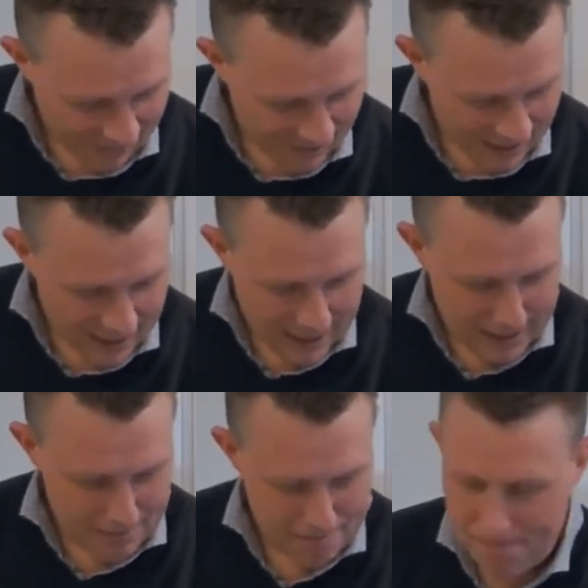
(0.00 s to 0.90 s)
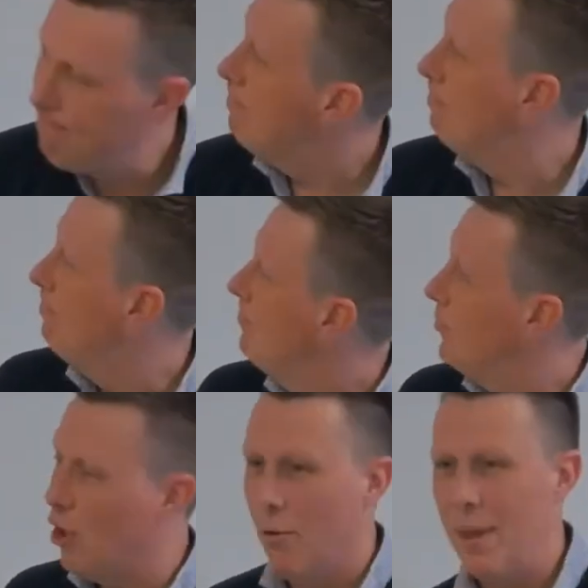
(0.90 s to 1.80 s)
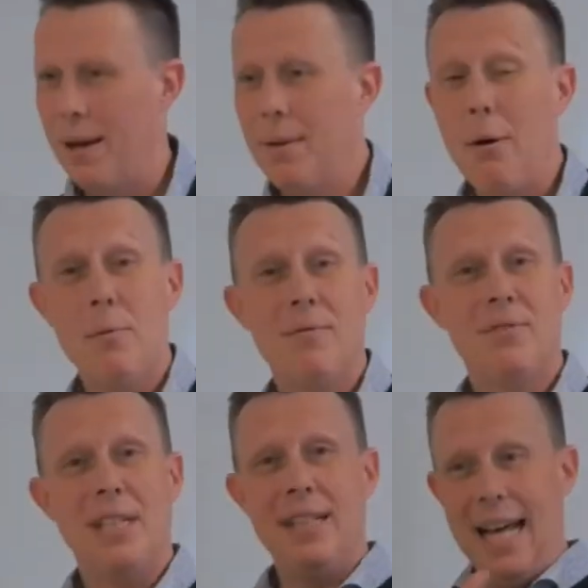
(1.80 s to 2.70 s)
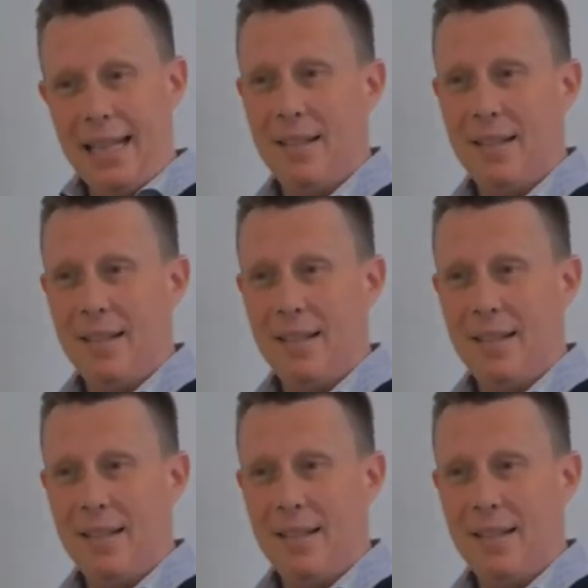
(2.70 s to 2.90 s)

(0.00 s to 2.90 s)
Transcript: So that now we've seen that.